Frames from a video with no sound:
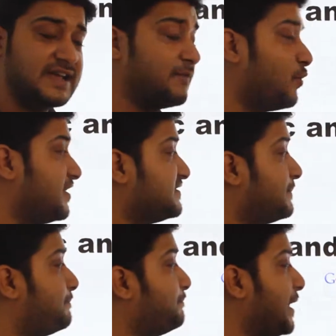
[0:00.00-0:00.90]
and what is
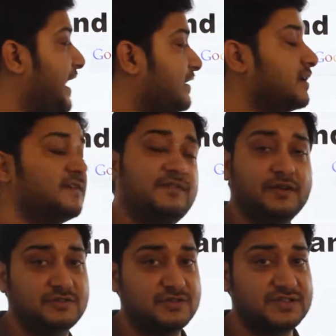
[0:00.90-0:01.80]
a paid
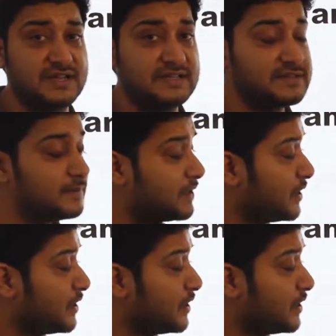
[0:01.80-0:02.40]
search results.